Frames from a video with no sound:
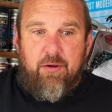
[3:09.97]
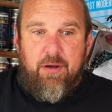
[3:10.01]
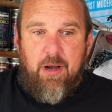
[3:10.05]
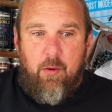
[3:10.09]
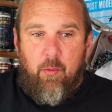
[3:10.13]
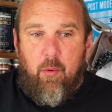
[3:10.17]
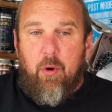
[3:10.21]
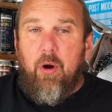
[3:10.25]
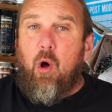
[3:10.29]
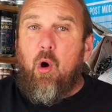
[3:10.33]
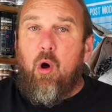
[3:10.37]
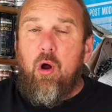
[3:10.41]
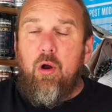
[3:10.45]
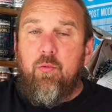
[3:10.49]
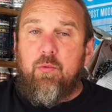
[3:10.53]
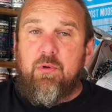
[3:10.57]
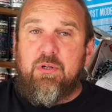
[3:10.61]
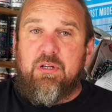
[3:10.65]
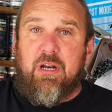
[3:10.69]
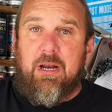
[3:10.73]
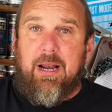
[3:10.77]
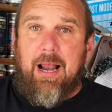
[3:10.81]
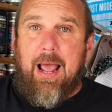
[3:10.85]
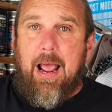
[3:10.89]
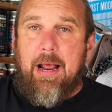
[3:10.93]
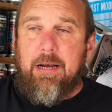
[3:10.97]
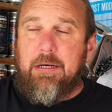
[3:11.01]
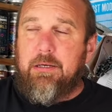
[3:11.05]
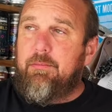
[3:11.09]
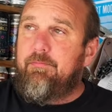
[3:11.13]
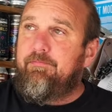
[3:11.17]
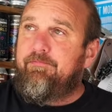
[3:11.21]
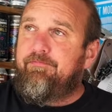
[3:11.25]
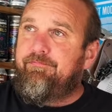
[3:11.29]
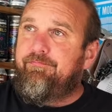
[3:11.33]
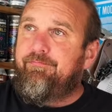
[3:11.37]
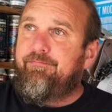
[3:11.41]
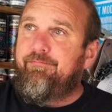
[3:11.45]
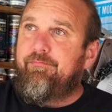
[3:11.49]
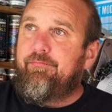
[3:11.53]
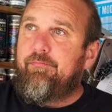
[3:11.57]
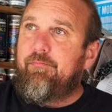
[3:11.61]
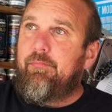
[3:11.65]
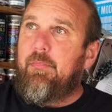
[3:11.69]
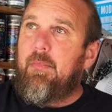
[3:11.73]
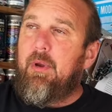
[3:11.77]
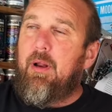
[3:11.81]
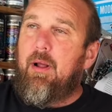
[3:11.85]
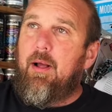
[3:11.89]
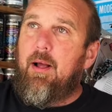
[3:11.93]
Now, when I was a lad,
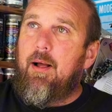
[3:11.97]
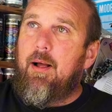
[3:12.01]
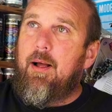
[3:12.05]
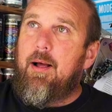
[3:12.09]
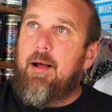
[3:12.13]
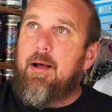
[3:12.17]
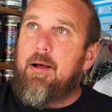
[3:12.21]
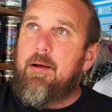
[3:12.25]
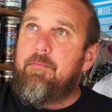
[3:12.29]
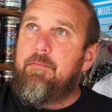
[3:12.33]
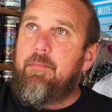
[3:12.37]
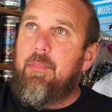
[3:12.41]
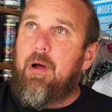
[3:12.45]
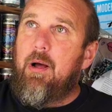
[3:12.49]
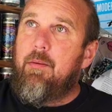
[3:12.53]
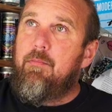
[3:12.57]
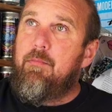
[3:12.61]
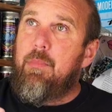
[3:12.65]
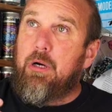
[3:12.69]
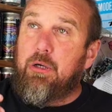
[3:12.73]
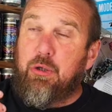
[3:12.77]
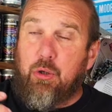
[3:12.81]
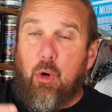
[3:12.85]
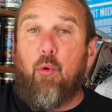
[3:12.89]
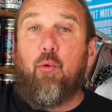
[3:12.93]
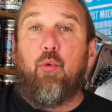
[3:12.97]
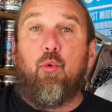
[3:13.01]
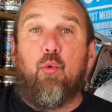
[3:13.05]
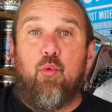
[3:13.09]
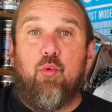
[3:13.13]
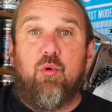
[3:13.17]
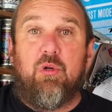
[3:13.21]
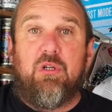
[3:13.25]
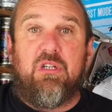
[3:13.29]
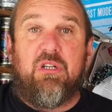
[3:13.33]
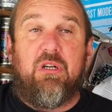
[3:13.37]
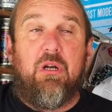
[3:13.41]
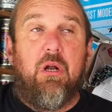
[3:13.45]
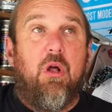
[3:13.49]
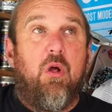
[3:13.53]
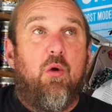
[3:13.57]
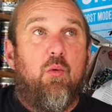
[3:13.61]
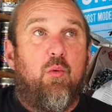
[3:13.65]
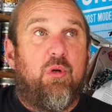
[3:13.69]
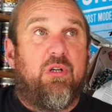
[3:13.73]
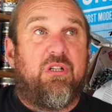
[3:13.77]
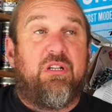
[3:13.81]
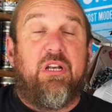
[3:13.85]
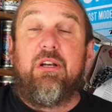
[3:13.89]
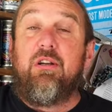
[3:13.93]
a McDonald's
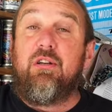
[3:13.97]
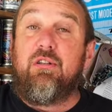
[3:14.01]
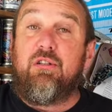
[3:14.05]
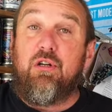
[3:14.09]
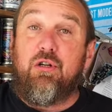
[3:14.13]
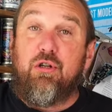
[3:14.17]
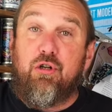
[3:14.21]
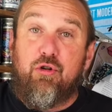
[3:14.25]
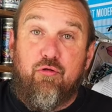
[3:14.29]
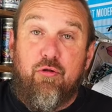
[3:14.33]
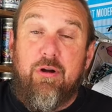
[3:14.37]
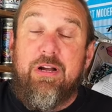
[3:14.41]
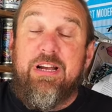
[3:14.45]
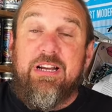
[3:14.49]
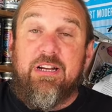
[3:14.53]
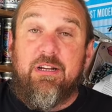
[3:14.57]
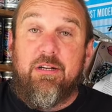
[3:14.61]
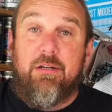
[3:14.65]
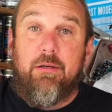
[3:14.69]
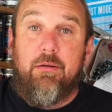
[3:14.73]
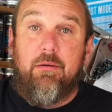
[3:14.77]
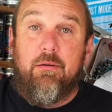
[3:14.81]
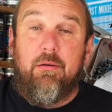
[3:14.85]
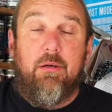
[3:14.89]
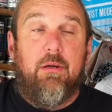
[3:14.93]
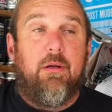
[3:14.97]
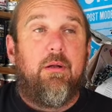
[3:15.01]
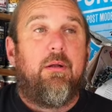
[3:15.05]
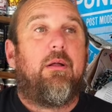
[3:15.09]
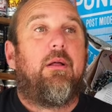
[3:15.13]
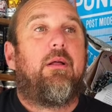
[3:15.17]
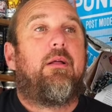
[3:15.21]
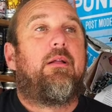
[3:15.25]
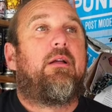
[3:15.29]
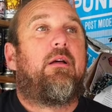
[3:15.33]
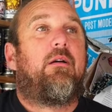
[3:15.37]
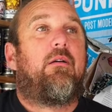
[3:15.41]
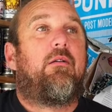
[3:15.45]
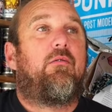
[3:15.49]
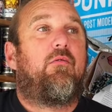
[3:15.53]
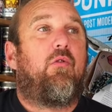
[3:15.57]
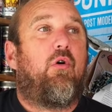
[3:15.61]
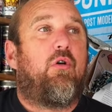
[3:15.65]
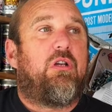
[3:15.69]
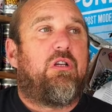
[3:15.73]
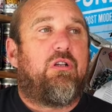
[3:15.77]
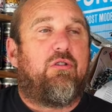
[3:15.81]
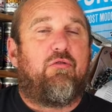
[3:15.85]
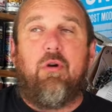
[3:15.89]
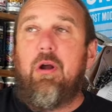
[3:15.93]
was seen as a treat, a
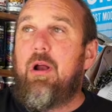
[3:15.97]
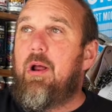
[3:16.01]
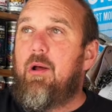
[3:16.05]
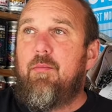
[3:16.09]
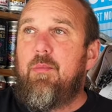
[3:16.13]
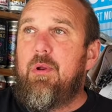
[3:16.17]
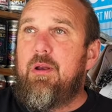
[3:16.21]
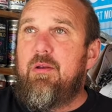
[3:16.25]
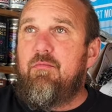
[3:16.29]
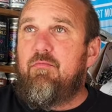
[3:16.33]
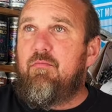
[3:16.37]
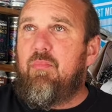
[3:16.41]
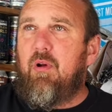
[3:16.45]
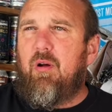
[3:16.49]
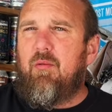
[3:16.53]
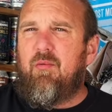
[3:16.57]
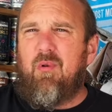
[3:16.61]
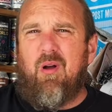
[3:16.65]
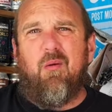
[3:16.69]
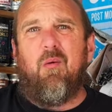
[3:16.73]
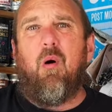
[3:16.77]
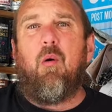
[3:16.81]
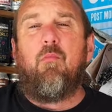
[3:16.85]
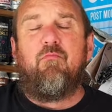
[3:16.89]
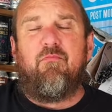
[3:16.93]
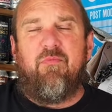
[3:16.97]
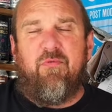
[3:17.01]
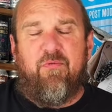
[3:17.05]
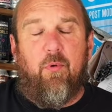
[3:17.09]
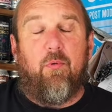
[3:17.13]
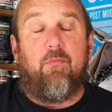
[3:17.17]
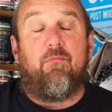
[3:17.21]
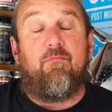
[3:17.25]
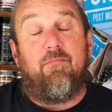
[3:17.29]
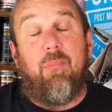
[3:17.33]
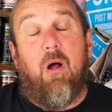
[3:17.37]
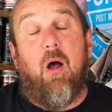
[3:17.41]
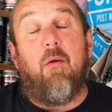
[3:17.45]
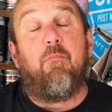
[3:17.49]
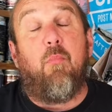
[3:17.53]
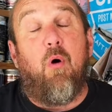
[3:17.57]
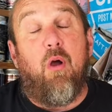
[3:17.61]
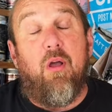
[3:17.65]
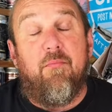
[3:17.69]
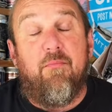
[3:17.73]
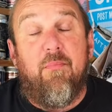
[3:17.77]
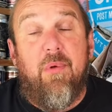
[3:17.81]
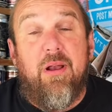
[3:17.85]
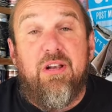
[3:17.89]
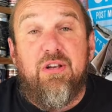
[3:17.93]
nice treat. I mean, I
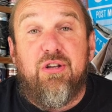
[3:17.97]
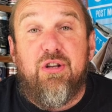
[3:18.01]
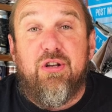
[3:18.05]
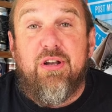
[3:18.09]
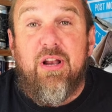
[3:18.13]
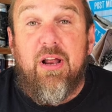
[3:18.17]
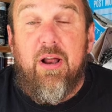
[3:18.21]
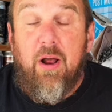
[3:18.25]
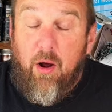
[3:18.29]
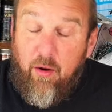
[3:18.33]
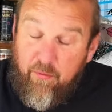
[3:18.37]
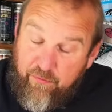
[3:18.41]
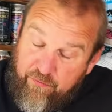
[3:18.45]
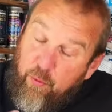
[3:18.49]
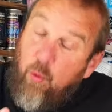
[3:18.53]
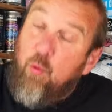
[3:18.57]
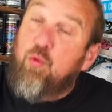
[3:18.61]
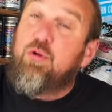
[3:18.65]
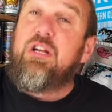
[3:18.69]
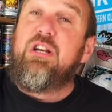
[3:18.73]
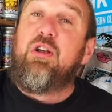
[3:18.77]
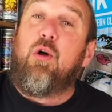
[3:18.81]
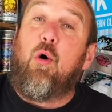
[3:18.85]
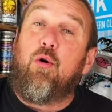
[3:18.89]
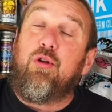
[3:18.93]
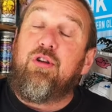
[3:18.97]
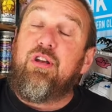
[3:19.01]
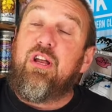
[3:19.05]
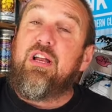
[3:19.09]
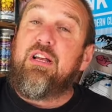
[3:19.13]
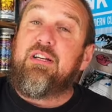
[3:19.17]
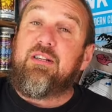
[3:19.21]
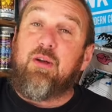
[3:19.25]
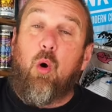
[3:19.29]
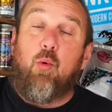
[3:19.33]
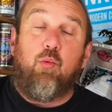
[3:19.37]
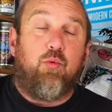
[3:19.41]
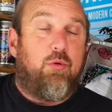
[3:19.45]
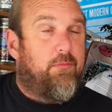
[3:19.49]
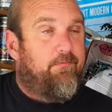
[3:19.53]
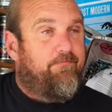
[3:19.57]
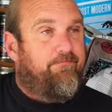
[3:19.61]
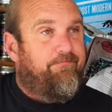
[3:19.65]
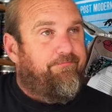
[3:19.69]
mentioned it, I'm 49 years old.